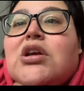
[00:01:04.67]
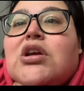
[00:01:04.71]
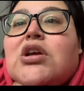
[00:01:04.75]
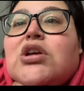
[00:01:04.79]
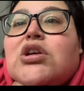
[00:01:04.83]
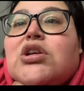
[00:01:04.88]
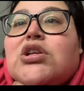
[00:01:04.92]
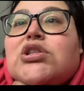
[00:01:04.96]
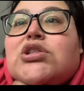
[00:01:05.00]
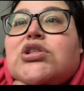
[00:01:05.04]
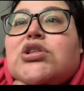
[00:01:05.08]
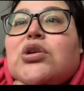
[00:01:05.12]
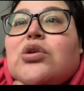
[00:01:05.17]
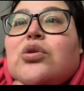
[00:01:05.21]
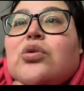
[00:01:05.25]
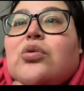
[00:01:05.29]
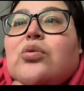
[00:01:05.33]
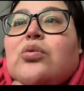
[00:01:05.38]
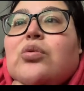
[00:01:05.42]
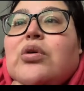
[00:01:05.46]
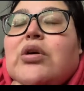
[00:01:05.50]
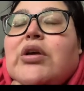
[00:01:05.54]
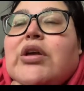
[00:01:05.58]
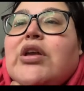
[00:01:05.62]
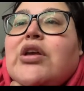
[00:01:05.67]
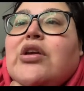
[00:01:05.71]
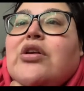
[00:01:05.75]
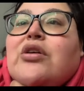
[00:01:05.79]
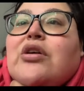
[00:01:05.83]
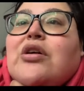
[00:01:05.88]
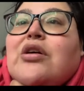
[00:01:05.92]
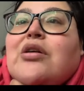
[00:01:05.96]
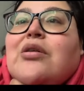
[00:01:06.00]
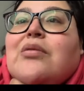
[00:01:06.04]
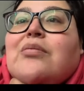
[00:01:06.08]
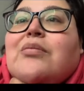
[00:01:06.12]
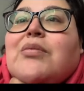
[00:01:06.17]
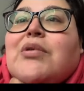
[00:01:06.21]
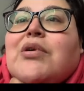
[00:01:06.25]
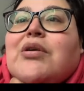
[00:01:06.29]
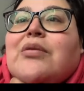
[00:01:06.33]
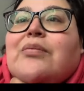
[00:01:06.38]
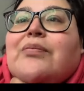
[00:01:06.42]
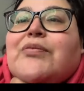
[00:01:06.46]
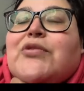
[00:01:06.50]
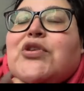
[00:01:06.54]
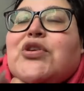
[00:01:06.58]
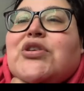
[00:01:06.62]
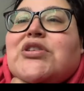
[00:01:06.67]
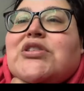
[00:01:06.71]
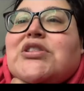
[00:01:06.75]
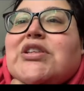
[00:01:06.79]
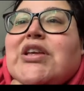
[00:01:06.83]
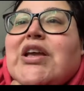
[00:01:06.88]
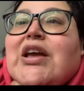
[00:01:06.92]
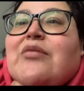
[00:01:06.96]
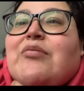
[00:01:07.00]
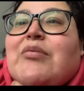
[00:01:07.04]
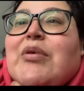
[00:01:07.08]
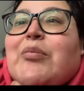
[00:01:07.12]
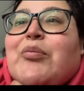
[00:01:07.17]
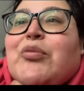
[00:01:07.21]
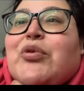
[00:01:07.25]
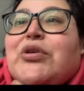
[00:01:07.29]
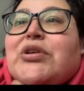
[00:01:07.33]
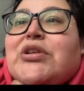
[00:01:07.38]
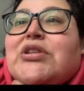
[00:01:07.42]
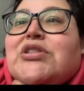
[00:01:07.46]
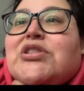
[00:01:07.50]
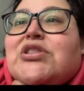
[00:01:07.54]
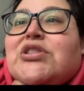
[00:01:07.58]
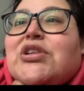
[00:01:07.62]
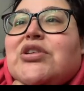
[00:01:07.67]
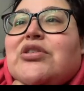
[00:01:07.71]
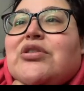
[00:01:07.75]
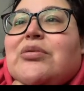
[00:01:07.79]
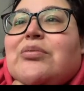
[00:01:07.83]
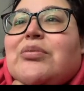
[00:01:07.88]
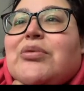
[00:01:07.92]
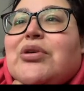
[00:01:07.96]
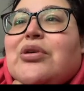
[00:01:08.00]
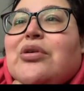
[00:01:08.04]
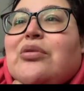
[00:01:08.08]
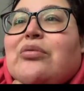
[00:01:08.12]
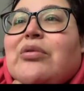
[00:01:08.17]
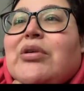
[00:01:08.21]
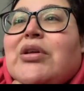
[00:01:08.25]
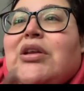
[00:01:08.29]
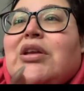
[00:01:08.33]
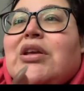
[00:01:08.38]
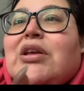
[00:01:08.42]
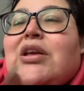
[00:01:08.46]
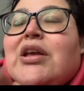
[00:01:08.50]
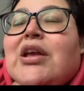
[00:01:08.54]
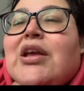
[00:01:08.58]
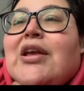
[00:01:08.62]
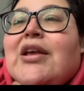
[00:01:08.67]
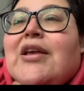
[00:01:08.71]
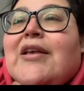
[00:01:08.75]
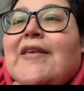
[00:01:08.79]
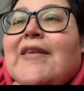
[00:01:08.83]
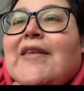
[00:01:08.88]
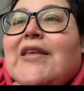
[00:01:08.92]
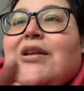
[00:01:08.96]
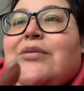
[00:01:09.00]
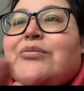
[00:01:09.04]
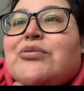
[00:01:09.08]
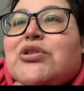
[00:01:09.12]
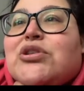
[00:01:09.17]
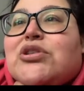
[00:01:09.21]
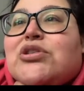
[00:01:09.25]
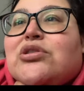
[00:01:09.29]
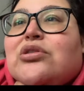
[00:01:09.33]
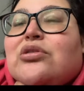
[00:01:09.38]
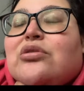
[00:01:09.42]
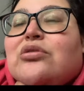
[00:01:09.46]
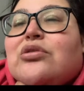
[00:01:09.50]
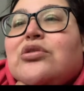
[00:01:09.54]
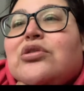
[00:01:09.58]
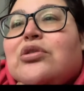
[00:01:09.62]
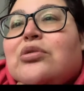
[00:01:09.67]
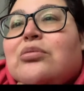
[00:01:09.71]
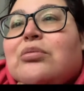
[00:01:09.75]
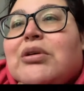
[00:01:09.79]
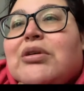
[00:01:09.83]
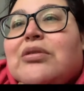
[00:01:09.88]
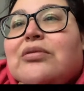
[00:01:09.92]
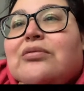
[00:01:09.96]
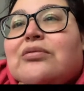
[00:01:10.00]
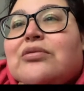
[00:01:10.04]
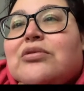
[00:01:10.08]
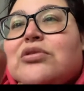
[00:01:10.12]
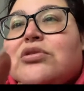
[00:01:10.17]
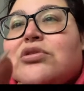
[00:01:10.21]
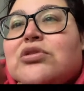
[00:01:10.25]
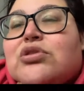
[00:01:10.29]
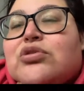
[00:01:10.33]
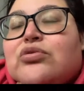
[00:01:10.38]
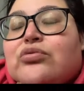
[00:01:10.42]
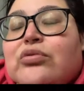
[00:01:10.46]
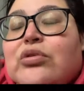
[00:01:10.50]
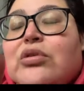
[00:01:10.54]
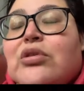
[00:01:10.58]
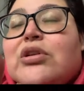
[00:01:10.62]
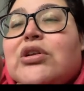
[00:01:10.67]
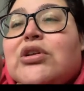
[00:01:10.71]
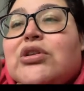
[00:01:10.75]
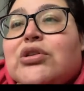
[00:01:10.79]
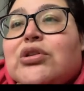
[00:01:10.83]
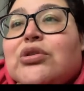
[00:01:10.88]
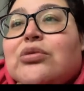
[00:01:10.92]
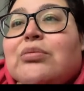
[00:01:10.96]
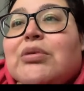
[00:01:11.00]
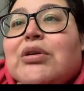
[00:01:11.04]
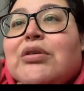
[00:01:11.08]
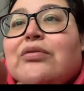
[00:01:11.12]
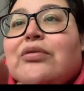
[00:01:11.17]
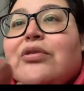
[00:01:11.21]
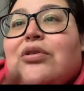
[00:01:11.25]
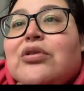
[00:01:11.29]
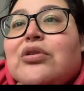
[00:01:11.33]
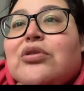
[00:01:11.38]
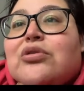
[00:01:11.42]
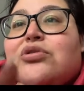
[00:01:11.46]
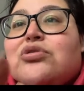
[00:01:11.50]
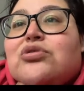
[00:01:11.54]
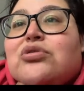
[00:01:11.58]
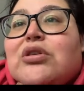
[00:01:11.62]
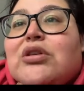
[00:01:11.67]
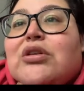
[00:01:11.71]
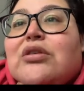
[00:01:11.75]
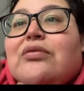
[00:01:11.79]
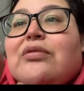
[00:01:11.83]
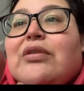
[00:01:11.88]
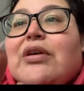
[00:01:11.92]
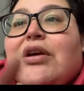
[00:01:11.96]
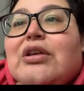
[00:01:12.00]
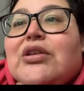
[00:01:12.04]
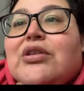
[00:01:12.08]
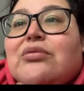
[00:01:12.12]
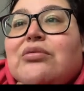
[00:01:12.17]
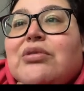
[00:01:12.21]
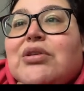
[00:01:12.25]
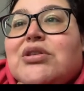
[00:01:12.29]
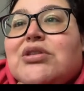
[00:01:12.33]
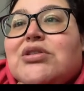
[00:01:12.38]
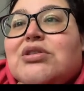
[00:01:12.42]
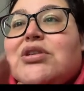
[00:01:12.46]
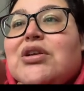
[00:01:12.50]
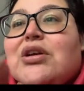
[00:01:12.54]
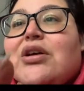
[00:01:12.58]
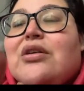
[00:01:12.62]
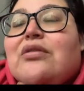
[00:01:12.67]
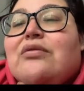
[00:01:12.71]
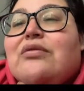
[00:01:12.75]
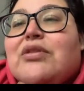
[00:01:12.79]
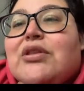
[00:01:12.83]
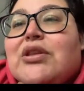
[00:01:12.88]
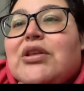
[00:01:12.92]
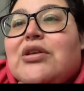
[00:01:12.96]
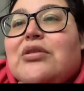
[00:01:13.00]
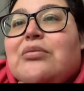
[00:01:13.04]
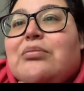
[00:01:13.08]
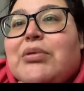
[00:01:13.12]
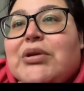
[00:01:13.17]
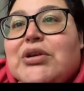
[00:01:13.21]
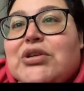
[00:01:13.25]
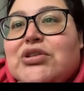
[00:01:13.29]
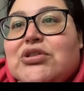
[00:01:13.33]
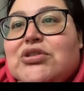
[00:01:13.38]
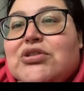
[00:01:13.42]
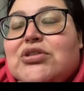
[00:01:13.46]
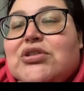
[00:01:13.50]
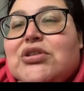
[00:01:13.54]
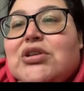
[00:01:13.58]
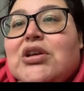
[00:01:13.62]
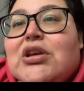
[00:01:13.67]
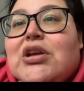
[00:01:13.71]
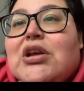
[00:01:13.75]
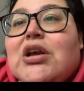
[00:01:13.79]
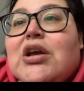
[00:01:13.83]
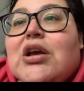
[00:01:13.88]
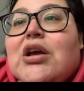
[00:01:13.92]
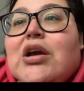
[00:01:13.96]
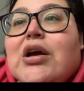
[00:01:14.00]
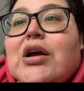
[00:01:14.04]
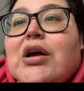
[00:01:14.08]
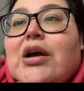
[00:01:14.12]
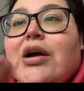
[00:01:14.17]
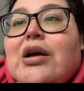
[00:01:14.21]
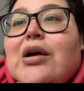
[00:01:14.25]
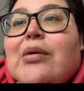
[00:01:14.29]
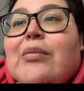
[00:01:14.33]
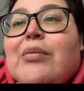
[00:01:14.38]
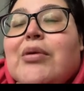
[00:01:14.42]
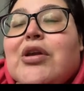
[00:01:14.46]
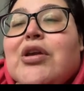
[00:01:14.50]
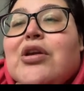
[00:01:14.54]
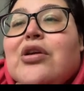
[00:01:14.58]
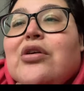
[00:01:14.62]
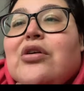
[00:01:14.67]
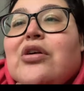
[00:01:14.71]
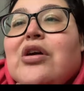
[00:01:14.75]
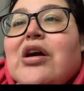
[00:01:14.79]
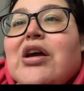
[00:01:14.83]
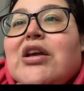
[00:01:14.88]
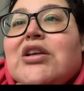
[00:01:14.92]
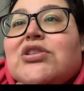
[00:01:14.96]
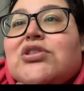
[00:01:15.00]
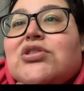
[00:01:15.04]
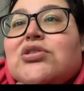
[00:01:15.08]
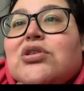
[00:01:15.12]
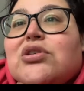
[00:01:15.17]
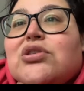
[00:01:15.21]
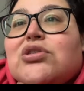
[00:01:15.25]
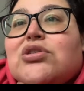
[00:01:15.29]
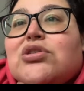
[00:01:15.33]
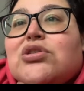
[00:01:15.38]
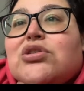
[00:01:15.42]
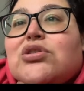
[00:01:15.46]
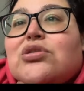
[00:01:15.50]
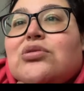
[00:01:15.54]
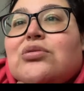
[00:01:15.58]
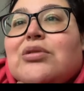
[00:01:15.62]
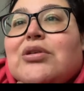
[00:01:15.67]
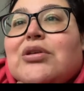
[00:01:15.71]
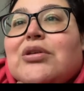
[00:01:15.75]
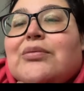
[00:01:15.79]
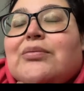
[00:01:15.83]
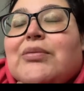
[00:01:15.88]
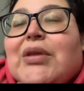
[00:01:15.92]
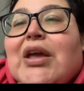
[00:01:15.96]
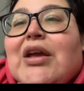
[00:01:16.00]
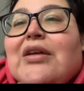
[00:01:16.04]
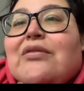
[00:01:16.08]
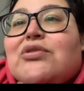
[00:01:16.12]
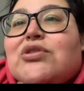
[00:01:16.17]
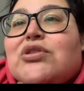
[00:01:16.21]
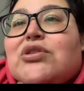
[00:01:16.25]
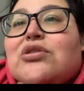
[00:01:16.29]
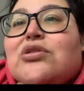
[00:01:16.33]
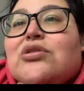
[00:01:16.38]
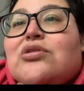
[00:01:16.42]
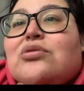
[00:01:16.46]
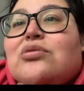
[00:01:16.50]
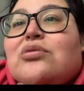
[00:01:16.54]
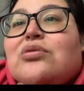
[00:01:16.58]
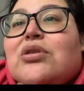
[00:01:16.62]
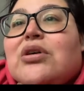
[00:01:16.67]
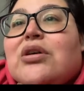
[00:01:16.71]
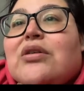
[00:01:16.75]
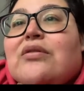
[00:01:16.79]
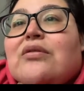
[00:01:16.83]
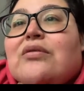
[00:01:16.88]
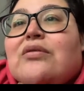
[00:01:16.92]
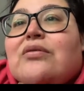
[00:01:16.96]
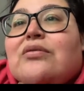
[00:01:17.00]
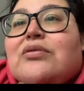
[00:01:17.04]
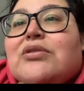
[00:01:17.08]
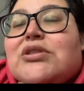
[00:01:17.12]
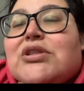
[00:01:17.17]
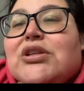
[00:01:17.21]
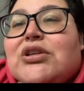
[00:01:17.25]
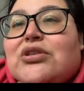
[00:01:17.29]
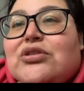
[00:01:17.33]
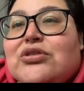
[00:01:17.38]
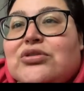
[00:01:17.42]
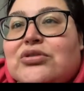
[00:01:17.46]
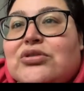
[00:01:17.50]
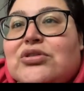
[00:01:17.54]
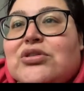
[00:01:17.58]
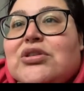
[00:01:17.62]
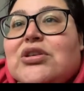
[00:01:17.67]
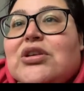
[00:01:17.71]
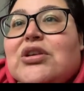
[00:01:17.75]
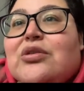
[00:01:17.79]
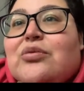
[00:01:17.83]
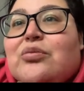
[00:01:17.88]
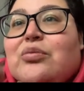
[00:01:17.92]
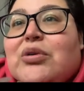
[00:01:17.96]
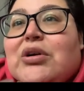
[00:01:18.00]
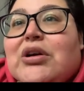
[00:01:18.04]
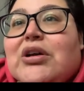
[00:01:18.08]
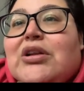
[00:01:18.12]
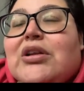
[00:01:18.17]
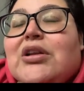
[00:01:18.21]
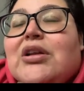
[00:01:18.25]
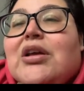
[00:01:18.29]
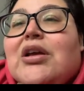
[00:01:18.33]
So here you can see I have my mortgage sticker up there already, and I'm just scrolling through my photos trying to find the rest of the pictures. Here I start to I have two of stickers in one.